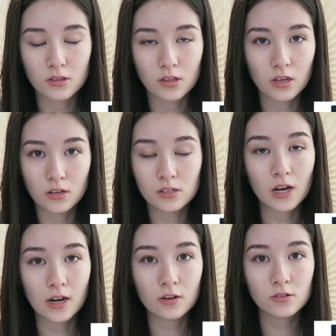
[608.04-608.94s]
is
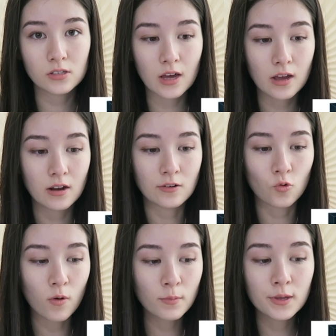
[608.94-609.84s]
the entire
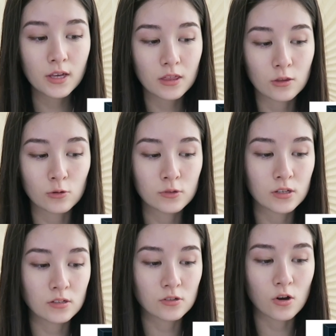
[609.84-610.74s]
set, and normally
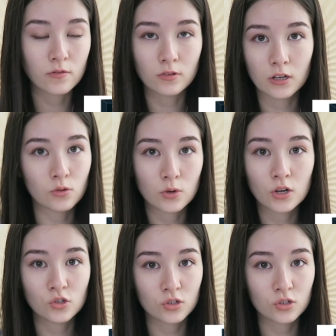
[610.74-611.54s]
those things go for like